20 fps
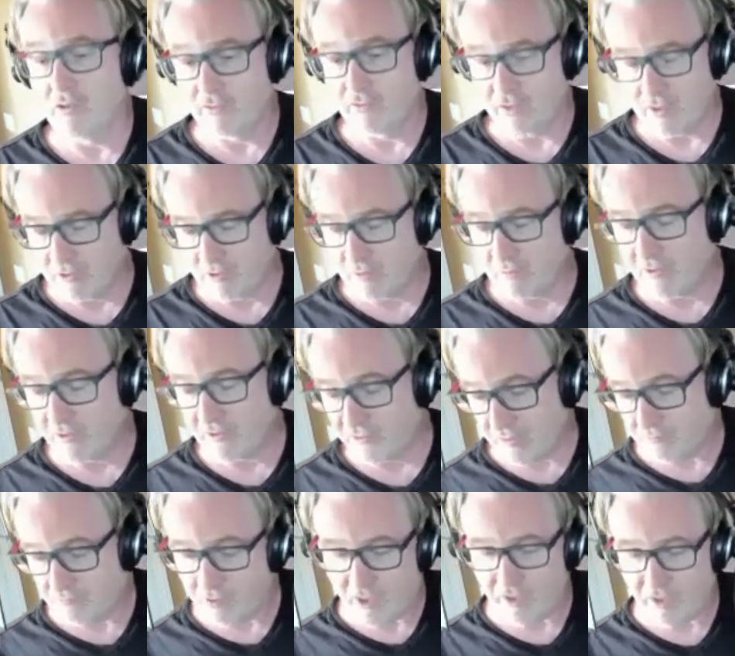
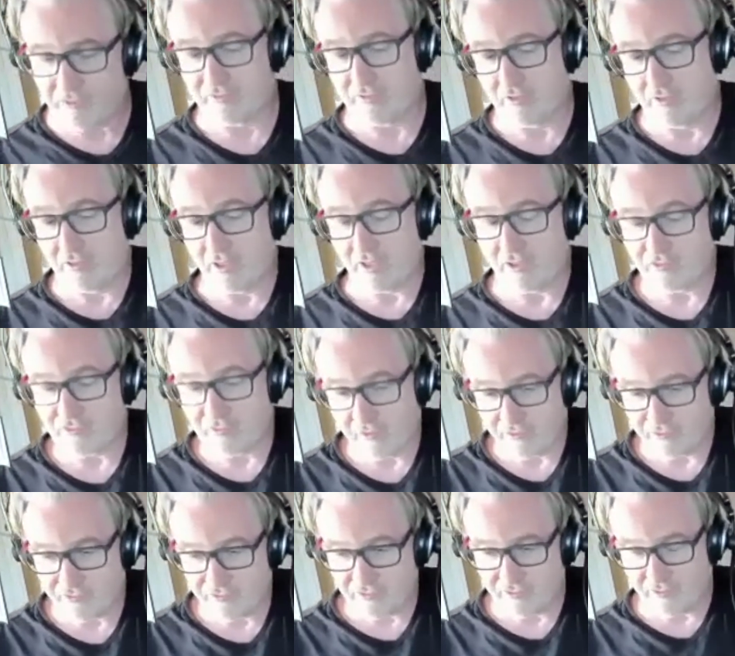WBZ Boston. I used to
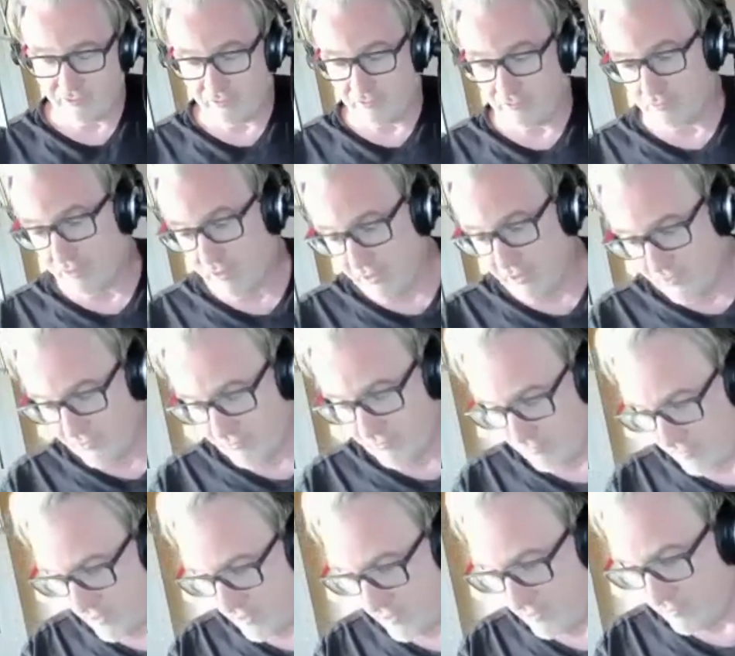listen to
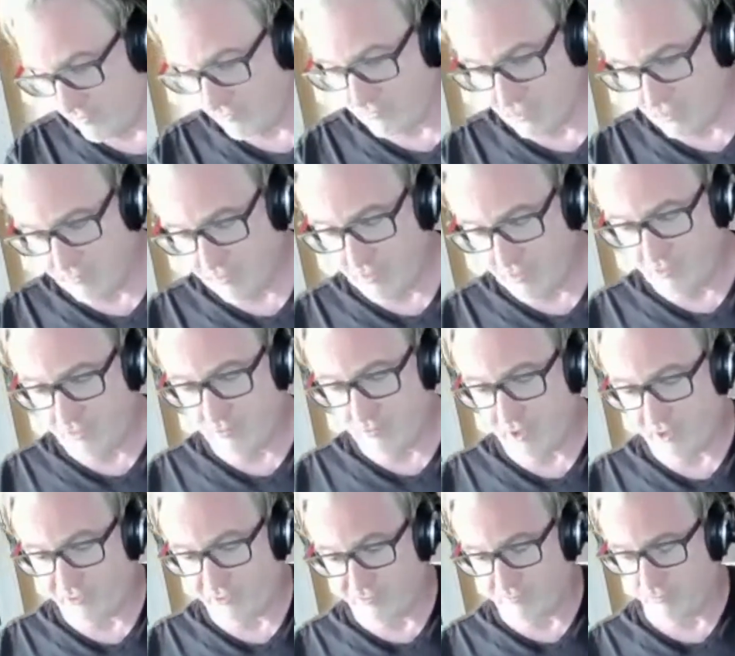radio coming
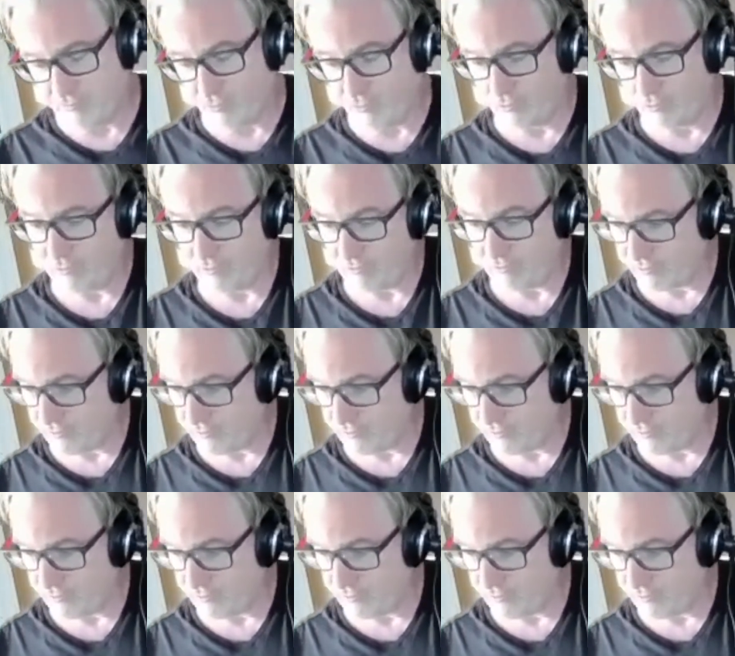across the border.